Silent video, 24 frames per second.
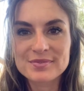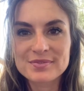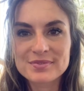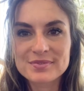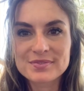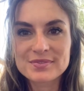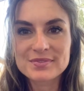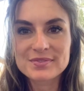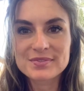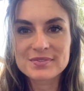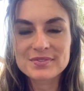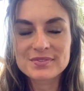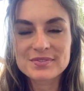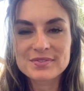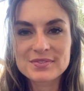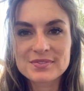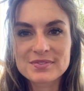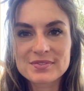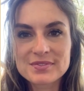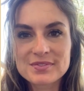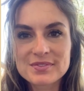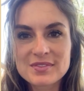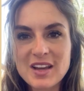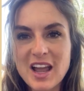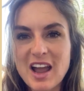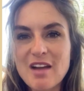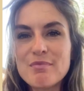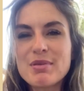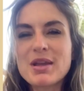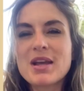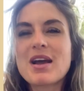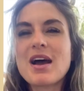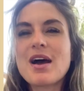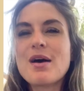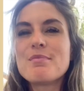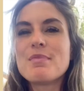I've become
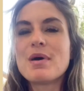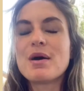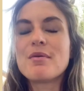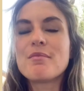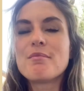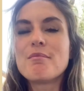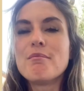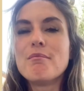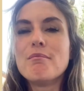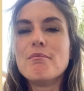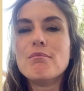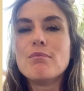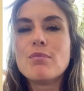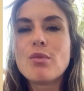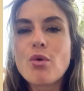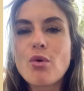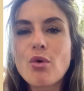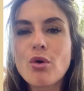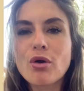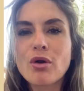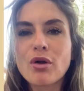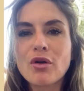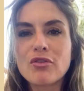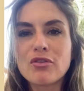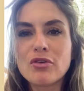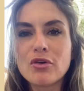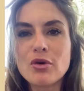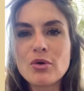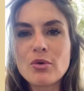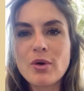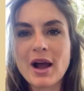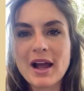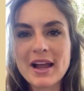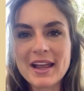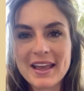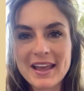more of who I am.
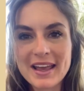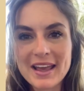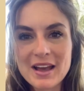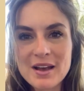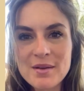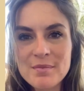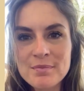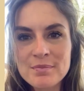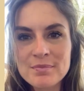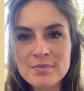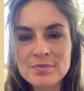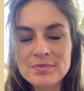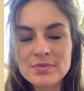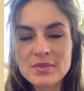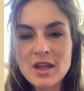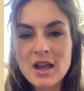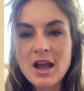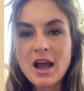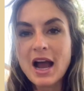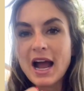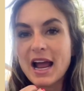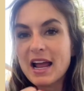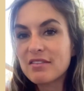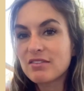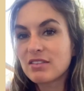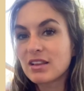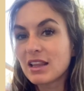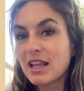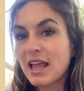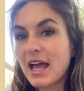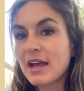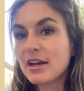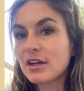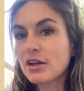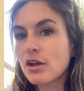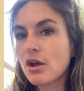I have let go of
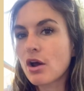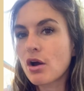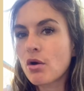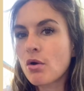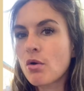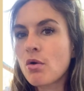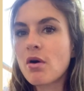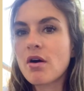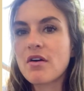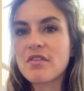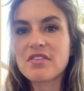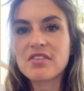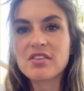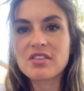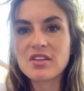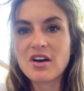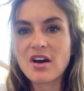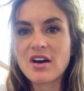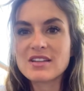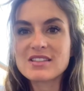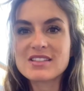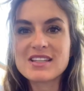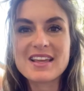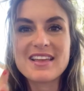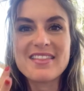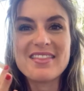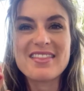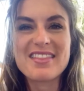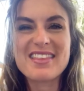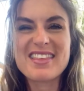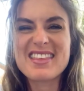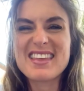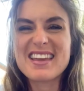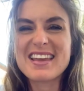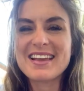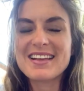thoughts and things and
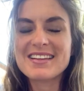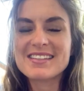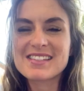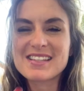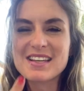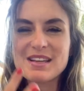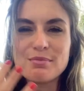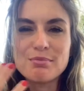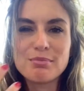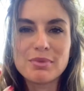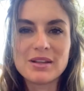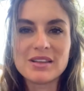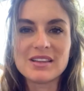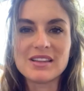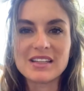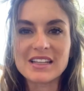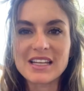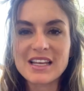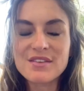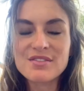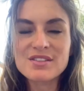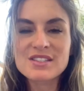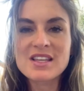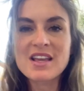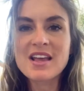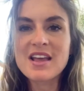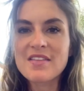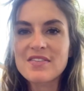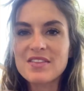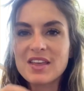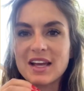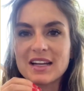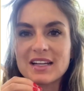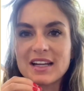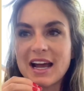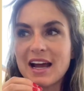beliefs that have
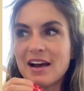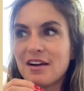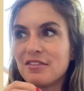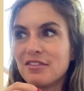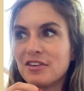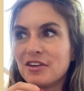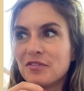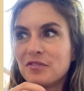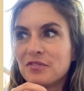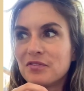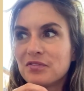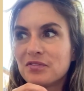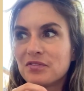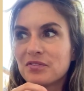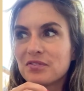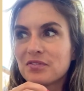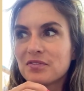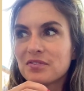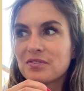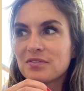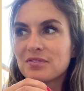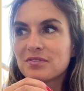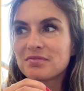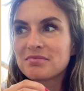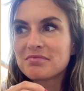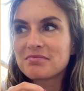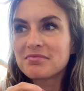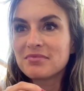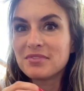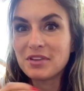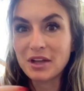not served me,